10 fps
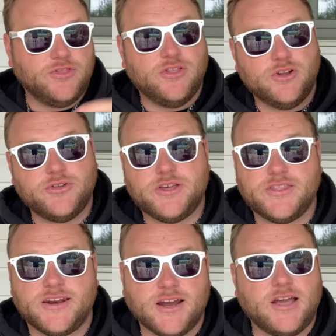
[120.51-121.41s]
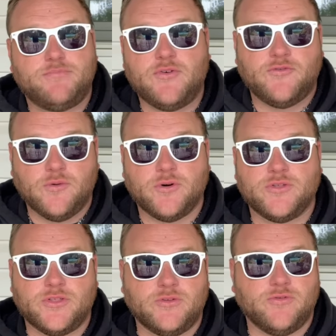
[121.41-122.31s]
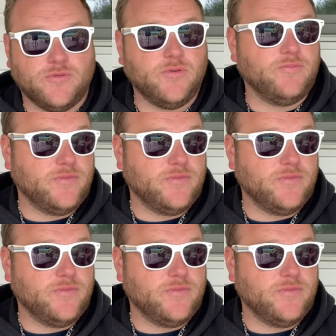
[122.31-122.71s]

literally the night before, the,